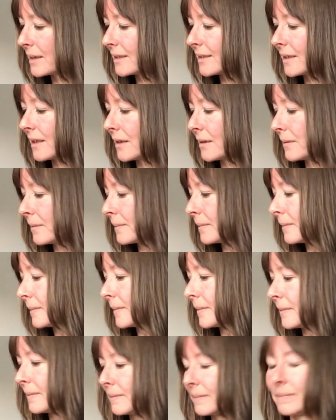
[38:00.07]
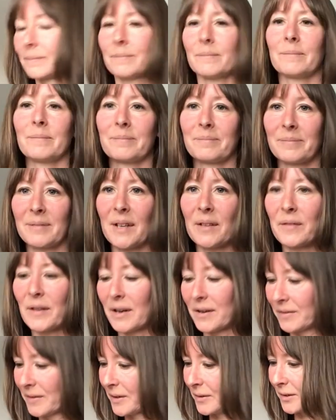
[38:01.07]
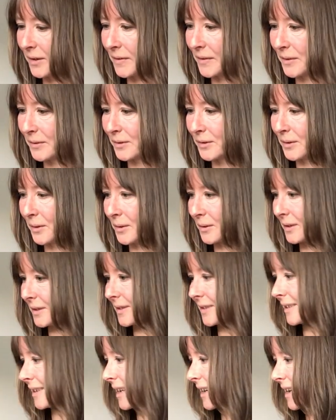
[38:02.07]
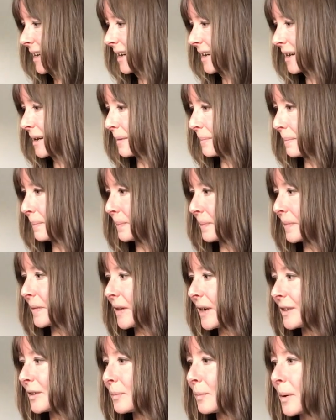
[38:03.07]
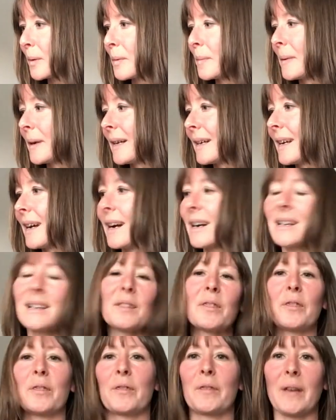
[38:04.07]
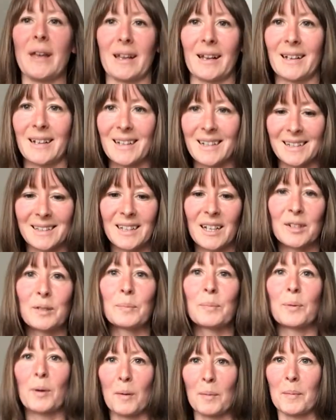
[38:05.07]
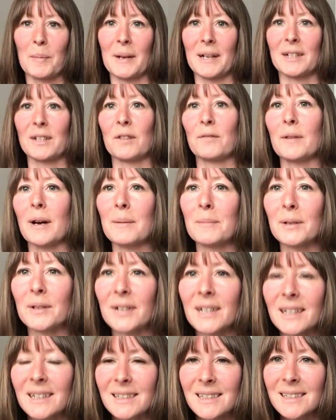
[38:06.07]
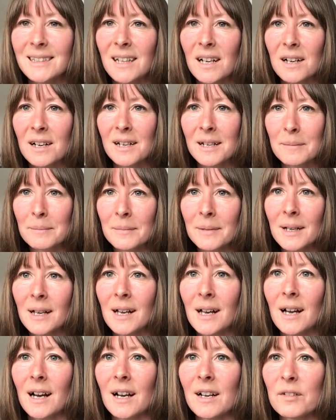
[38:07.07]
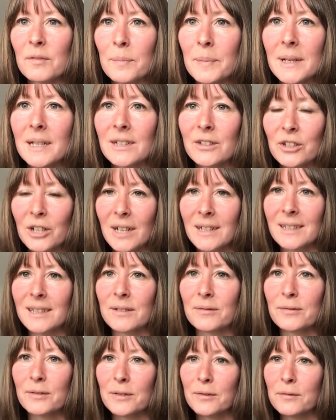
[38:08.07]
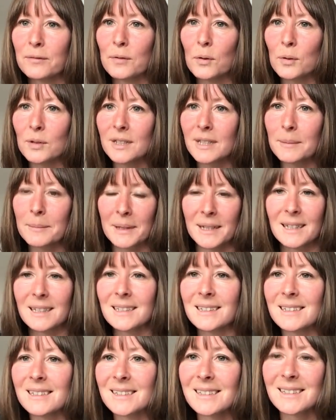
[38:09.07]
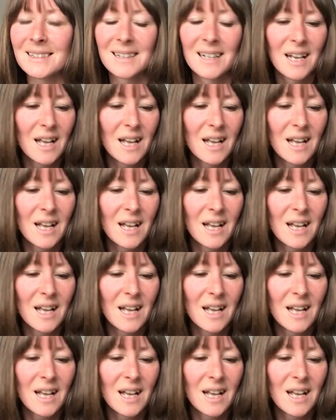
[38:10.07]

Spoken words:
so those are those socks. That's probably, I think that's probably enough. I'm looking at the time. I've been chatting for 40 minutes.